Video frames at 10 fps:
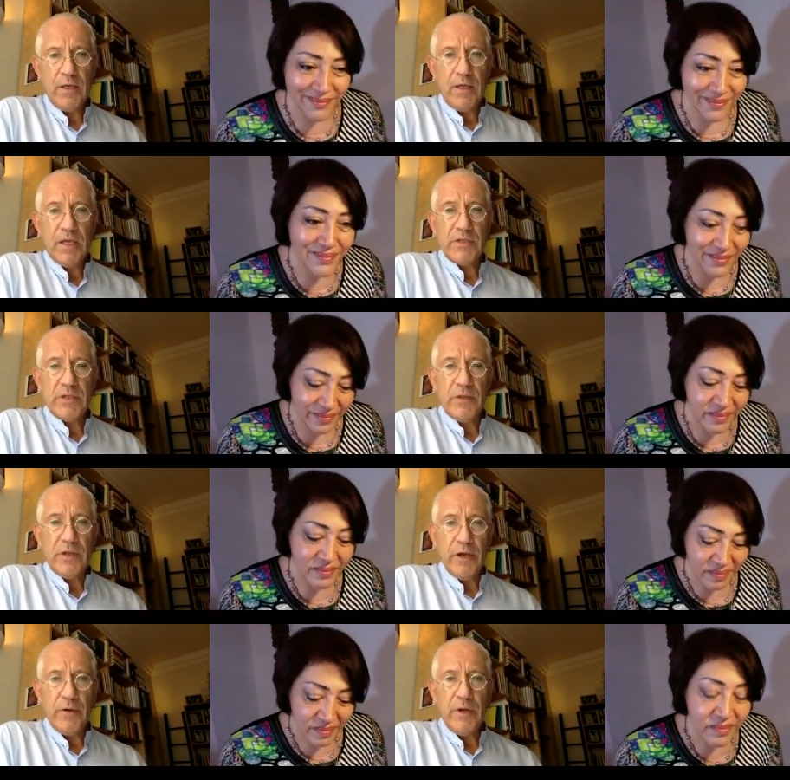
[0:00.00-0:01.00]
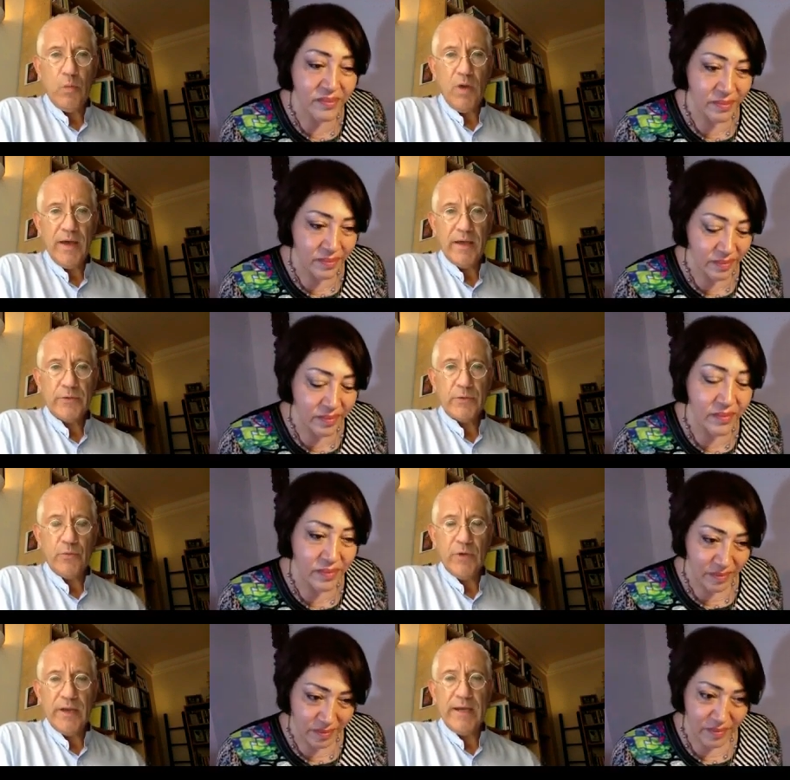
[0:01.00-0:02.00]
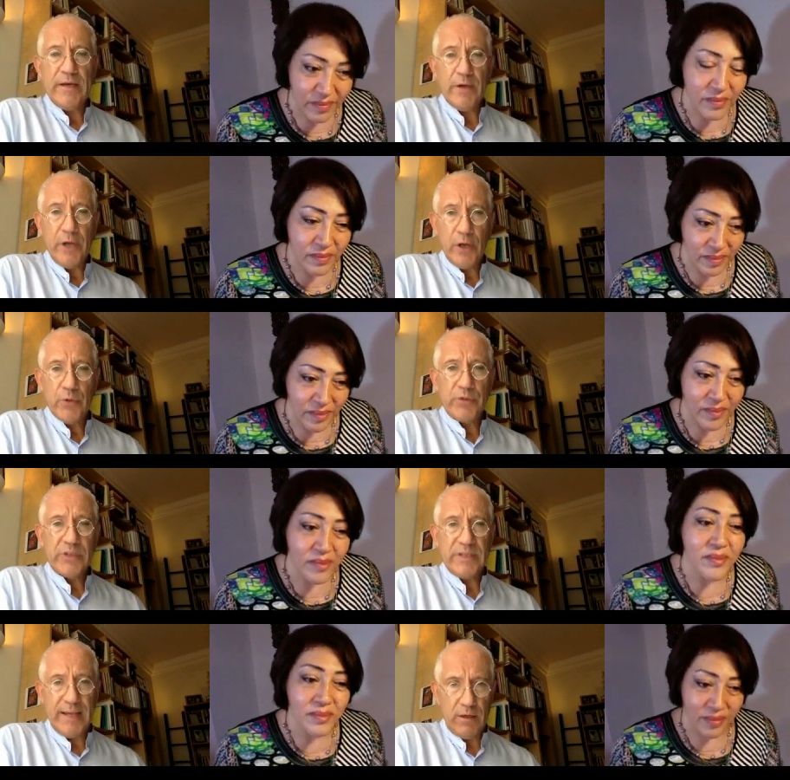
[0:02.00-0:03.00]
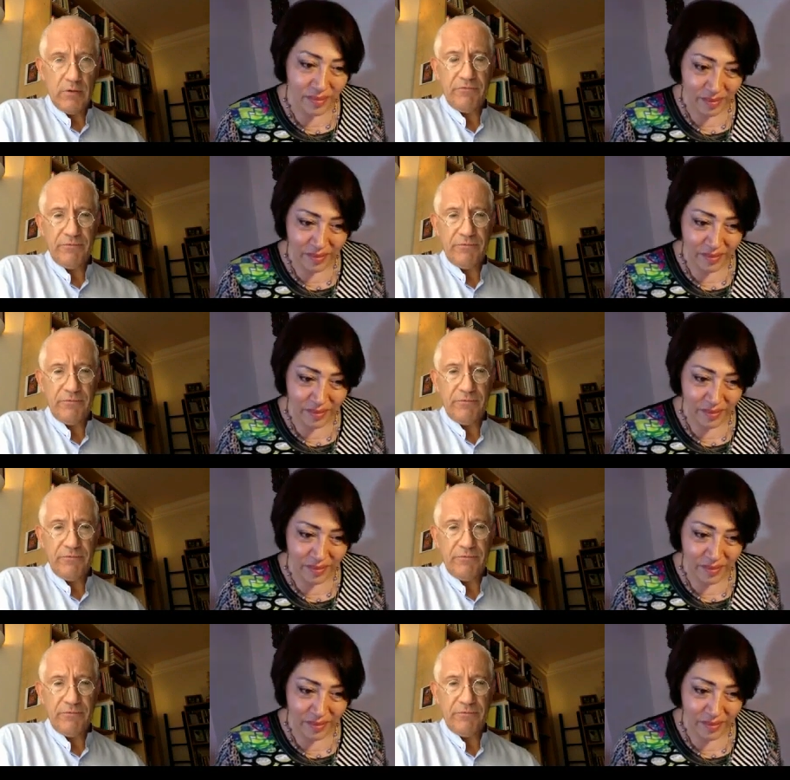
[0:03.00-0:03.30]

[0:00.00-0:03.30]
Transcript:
Speaker 1: is that the only way to really know self